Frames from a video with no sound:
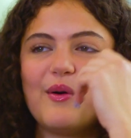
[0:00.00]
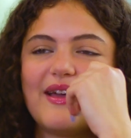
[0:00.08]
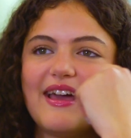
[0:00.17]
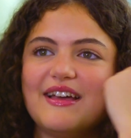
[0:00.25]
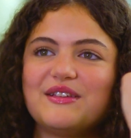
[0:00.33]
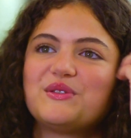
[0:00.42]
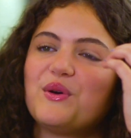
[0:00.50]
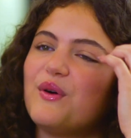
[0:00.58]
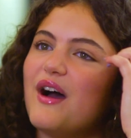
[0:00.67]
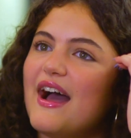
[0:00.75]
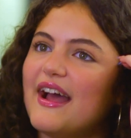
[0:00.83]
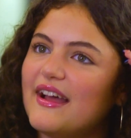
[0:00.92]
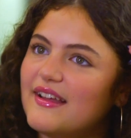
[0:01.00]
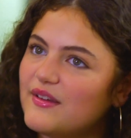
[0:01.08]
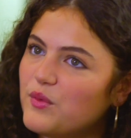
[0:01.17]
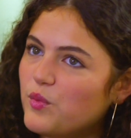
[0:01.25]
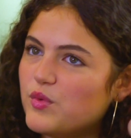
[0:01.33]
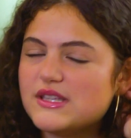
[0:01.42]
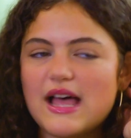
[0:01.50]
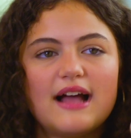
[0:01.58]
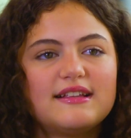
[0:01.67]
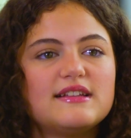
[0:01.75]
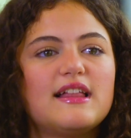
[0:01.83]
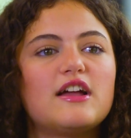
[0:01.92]
Okay, so I was
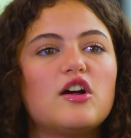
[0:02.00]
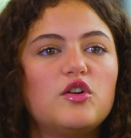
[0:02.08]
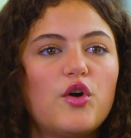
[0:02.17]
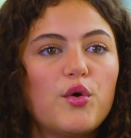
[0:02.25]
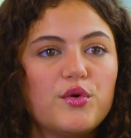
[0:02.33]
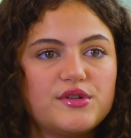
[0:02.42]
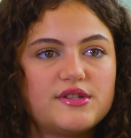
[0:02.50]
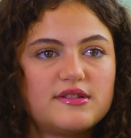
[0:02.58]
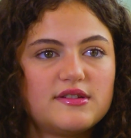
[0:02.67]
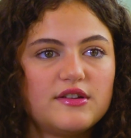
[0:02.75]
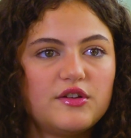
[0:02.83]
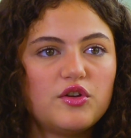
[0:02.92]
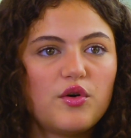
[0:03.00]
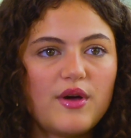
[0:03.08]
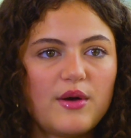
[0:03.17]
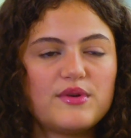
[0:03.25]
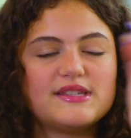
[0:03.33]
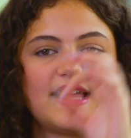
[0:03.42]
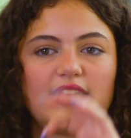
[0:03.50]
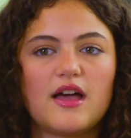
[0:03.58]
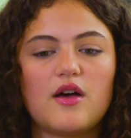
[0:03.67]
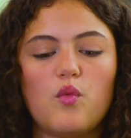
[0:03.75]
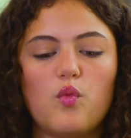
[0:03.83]
acting like a ghost. It was like a